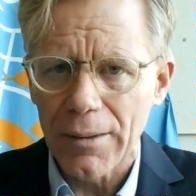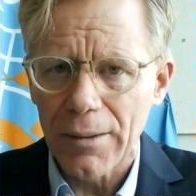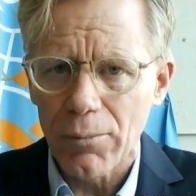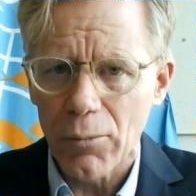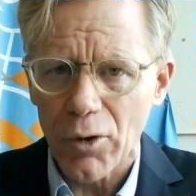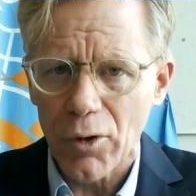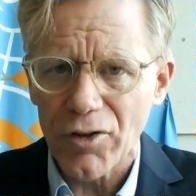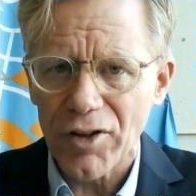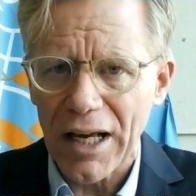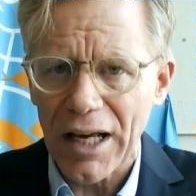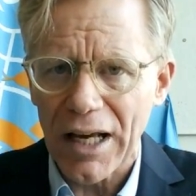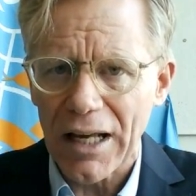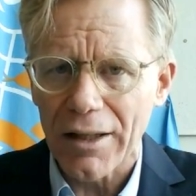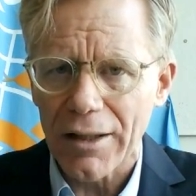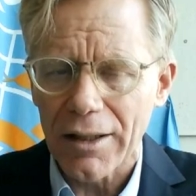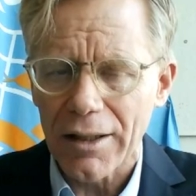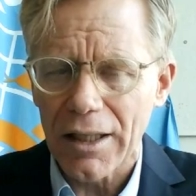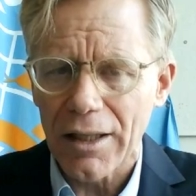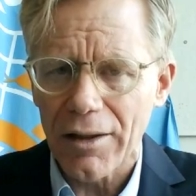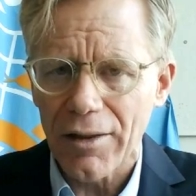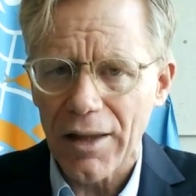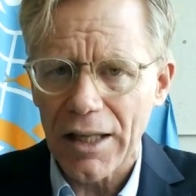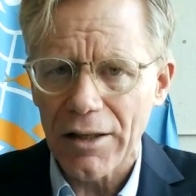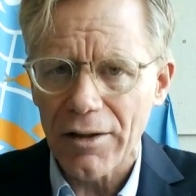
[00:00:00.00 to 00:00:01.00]

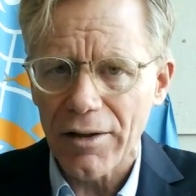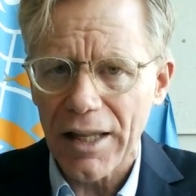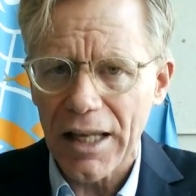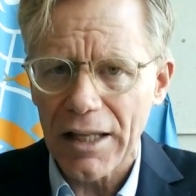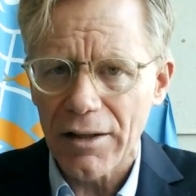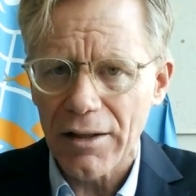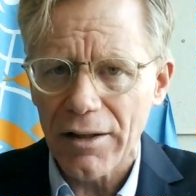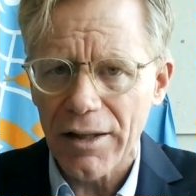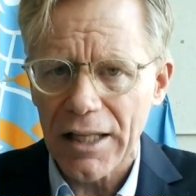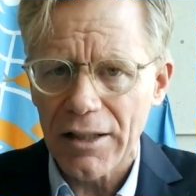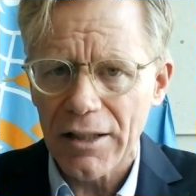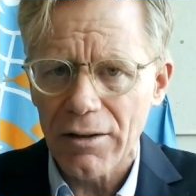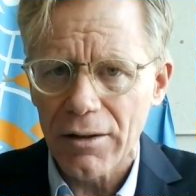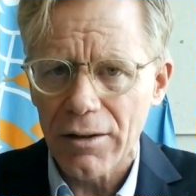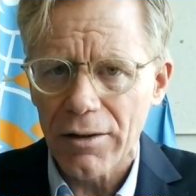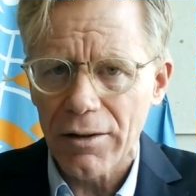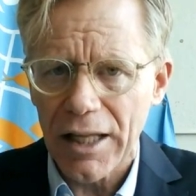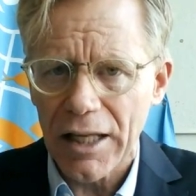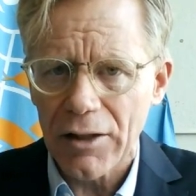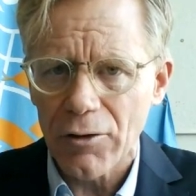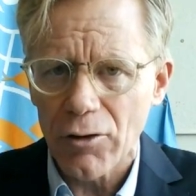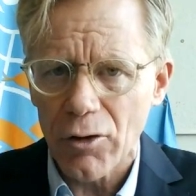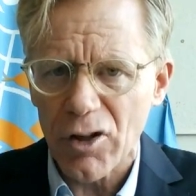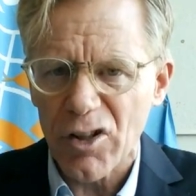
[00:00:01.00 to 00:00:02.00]
mortality
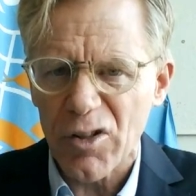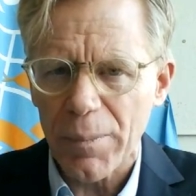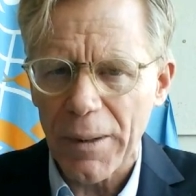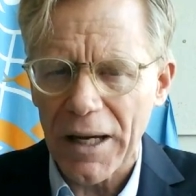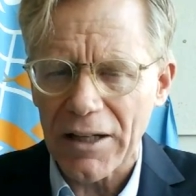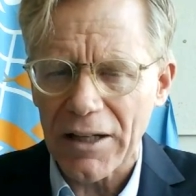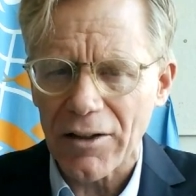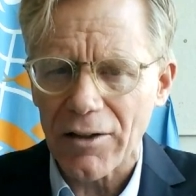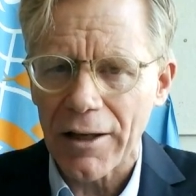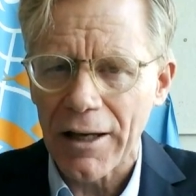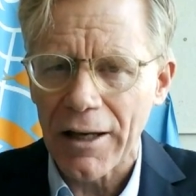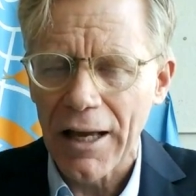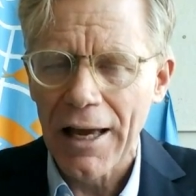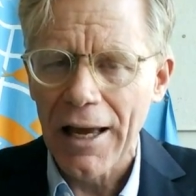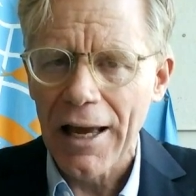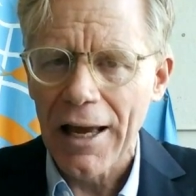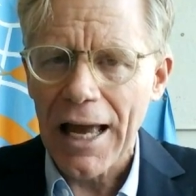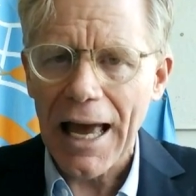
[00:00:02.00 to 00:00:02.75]
than you're expecting.